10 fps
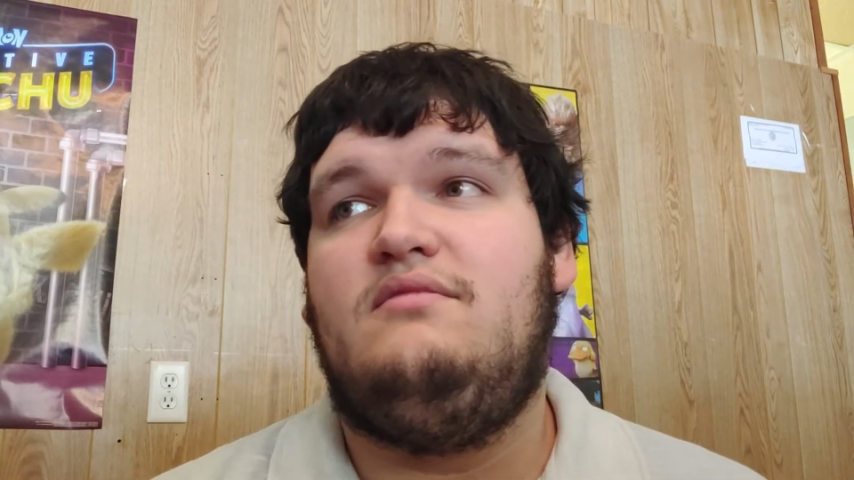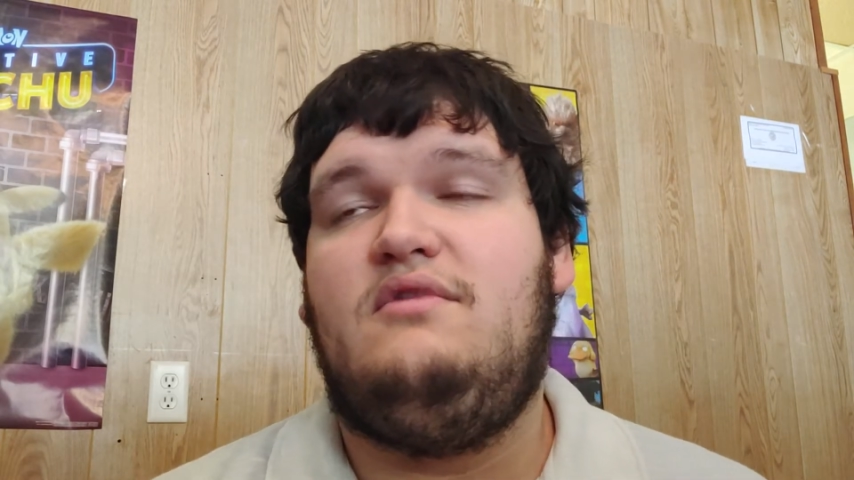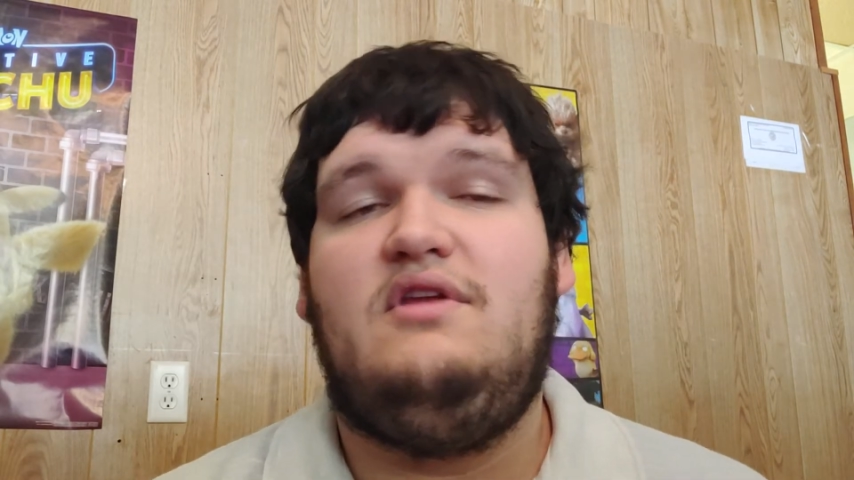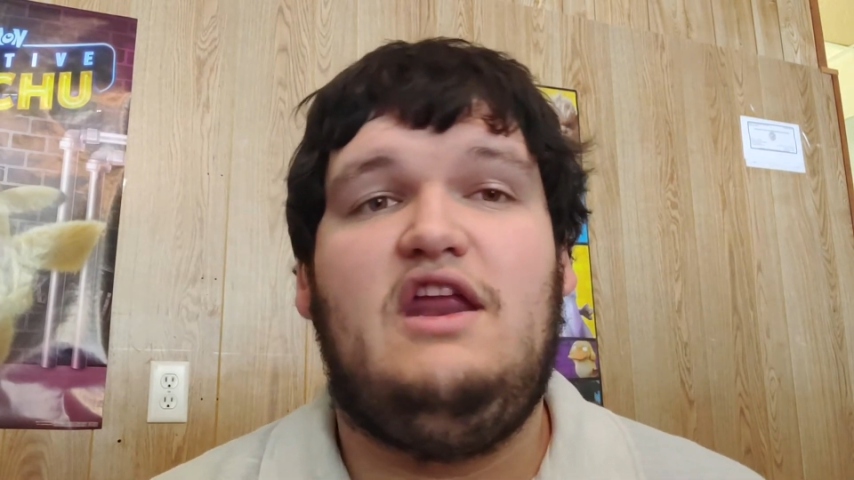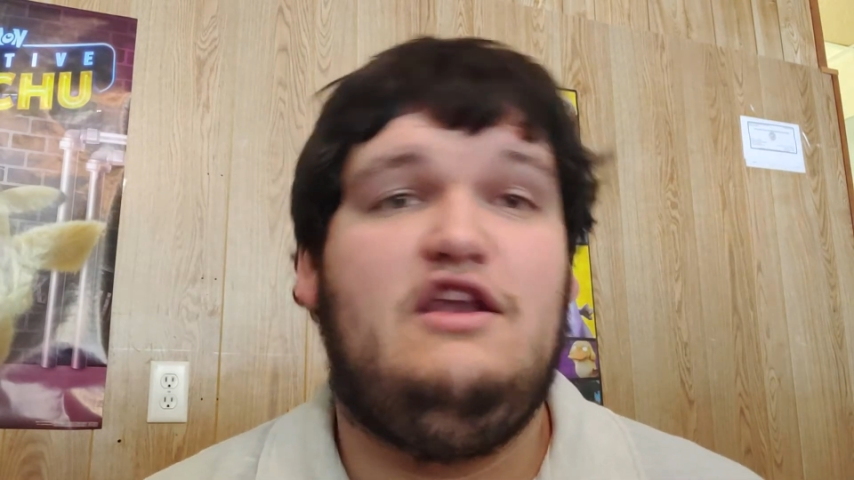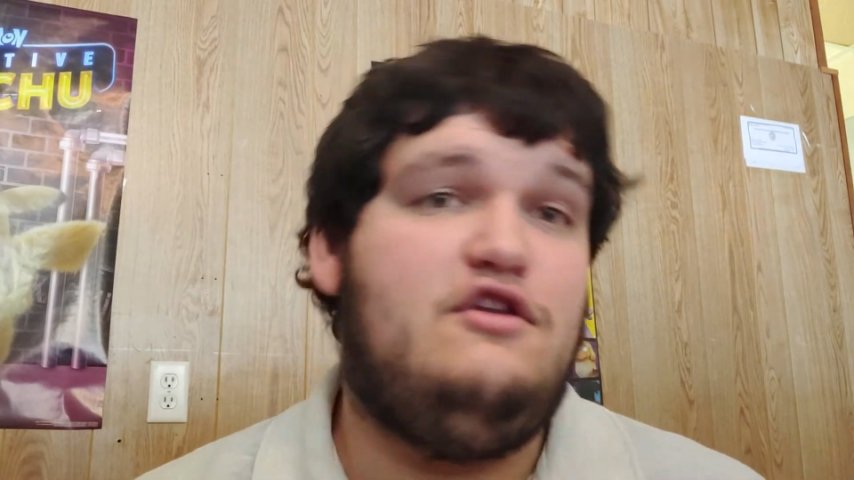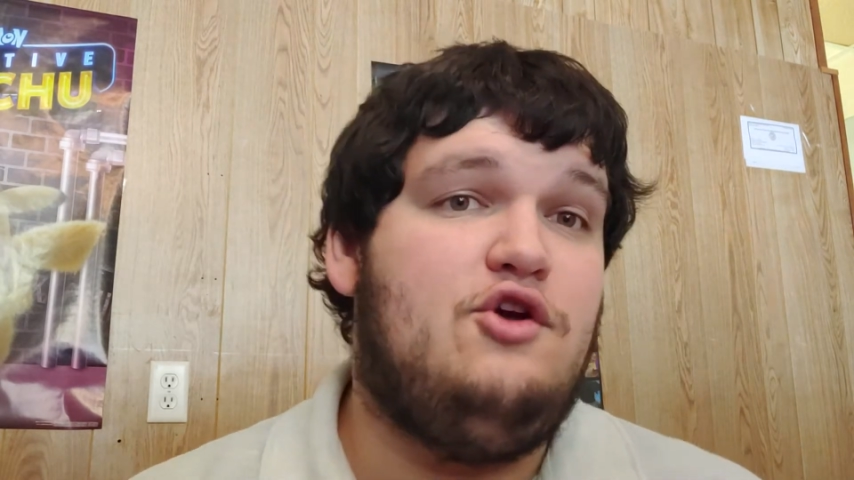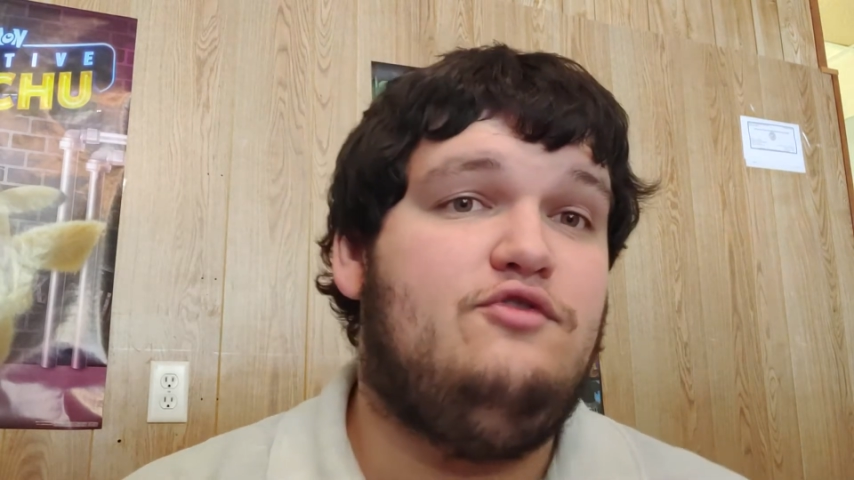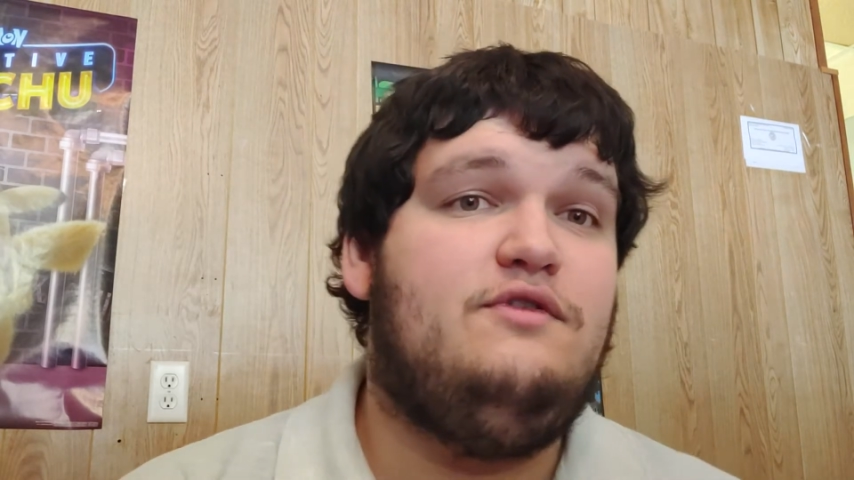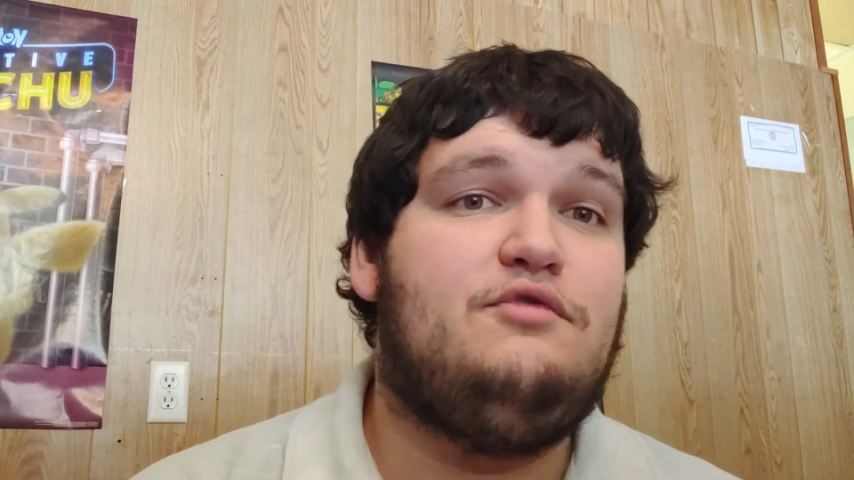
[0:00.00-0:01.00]
getting
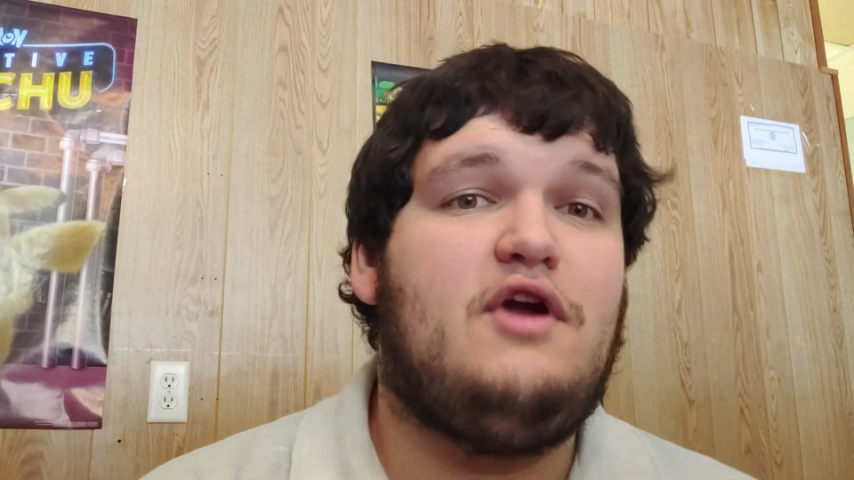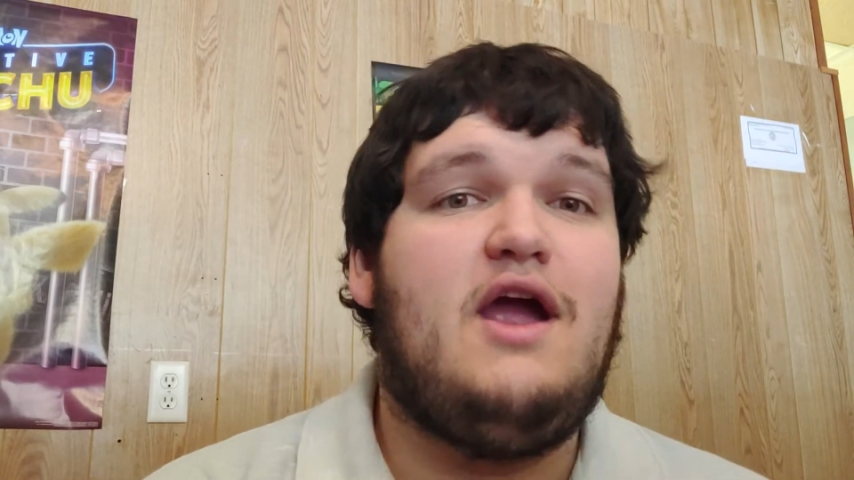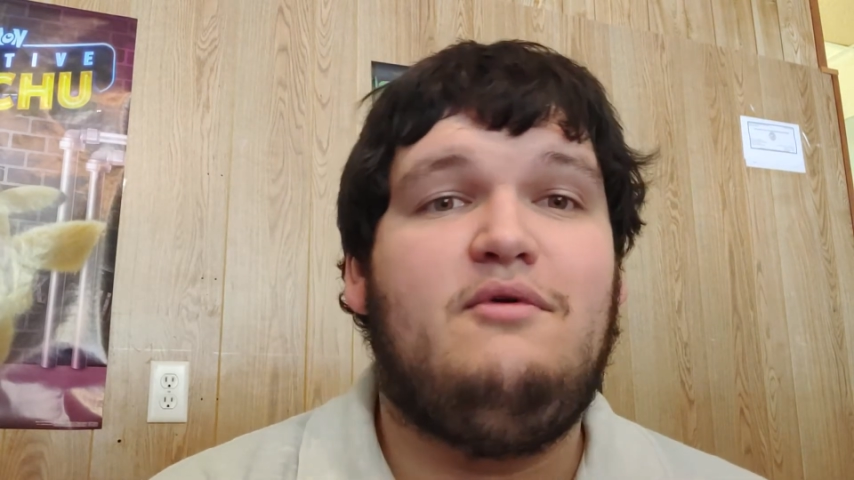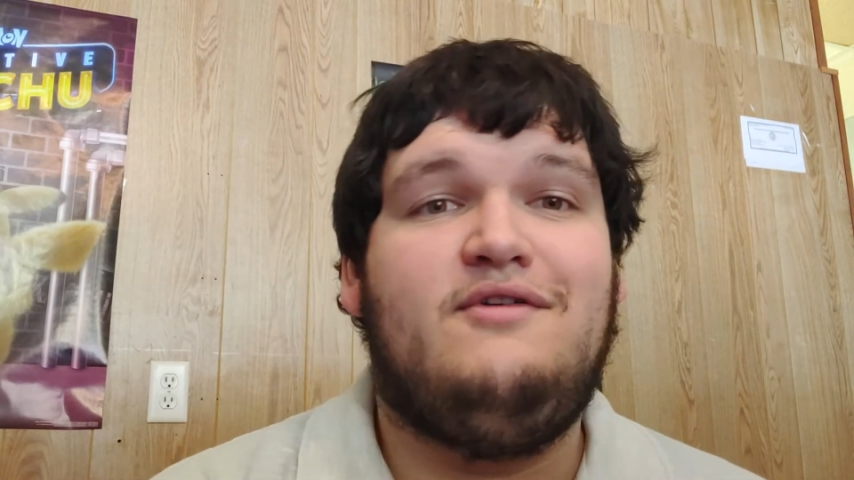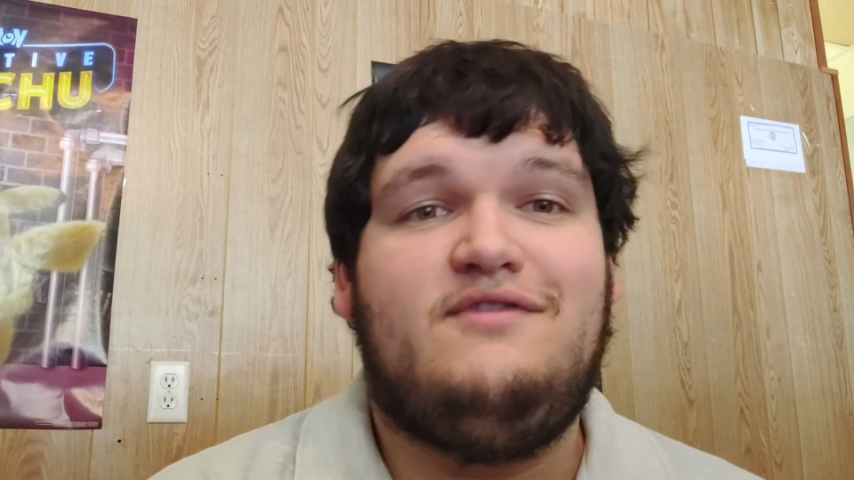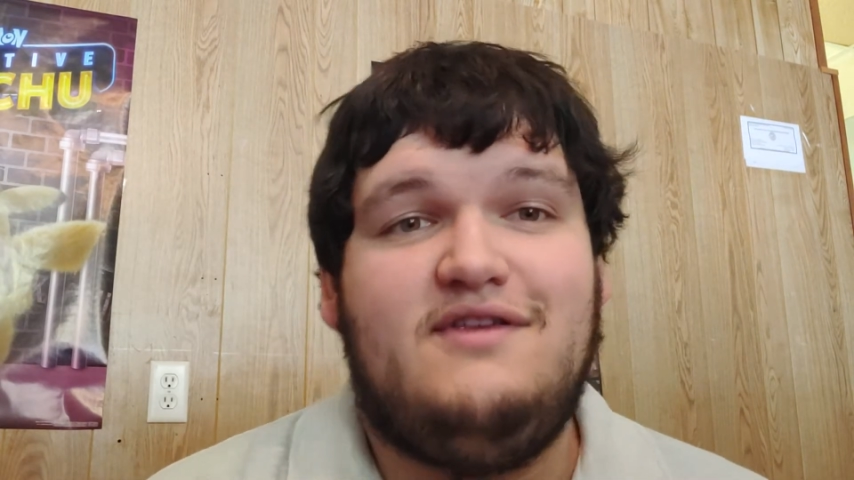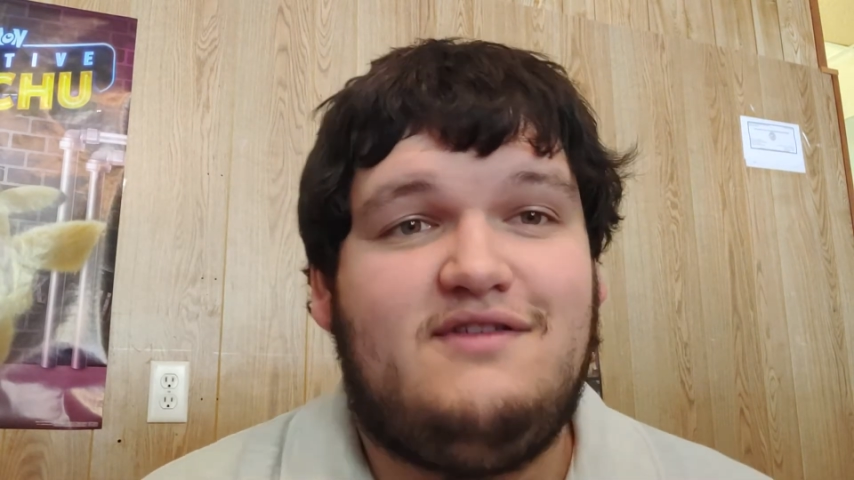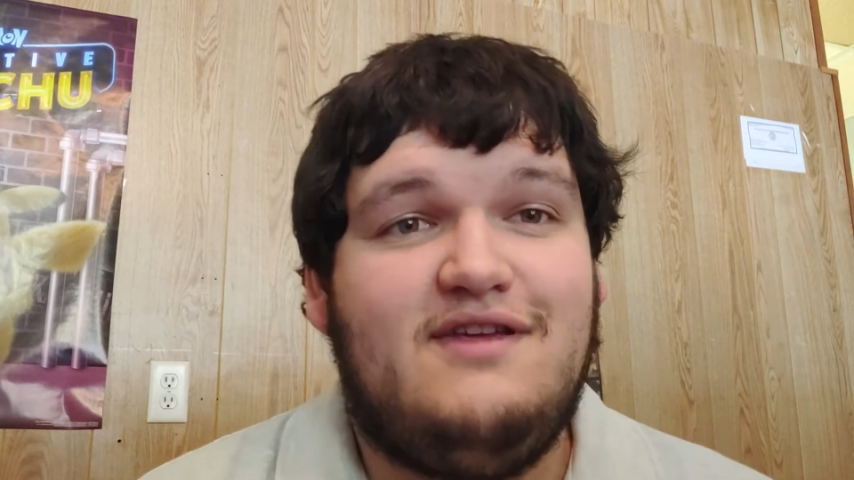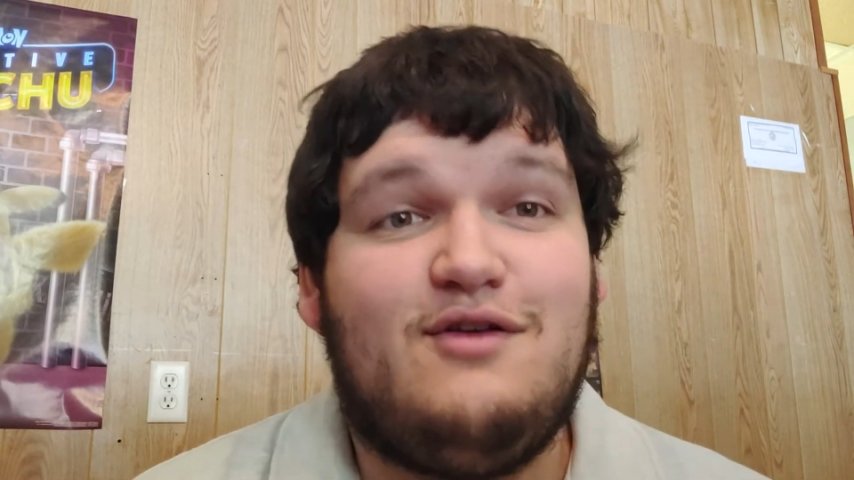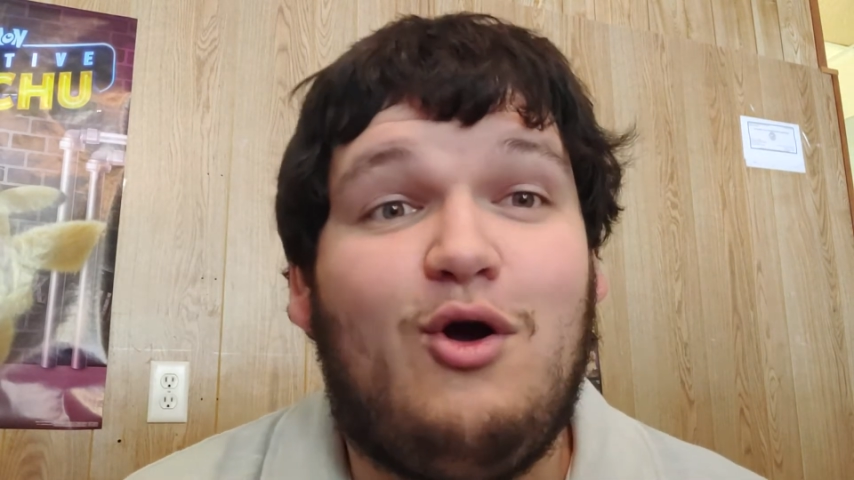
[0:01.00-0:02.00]
no subscribers
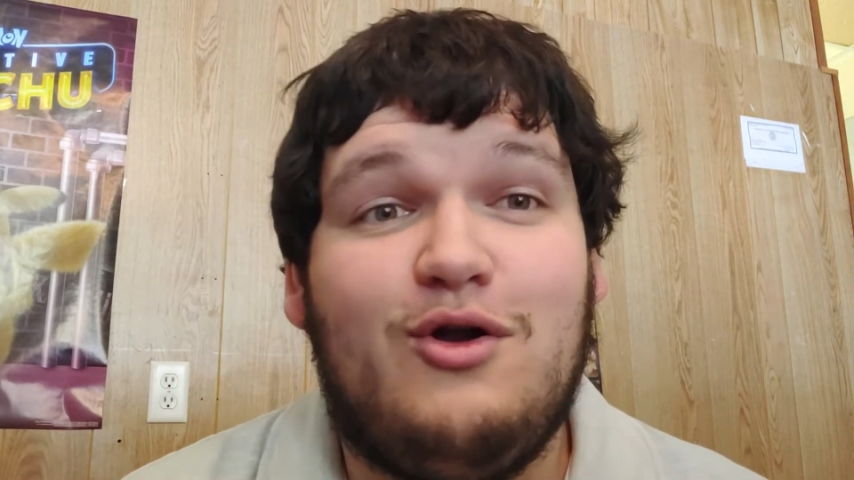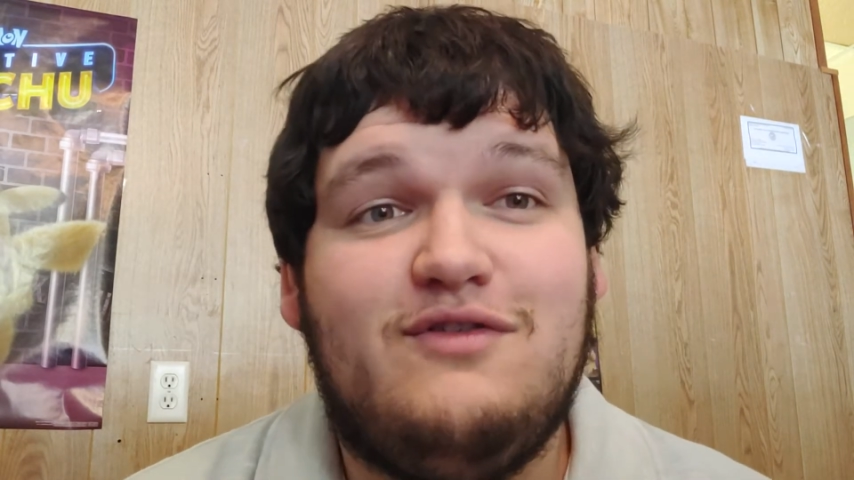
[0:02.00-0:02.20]
is hard.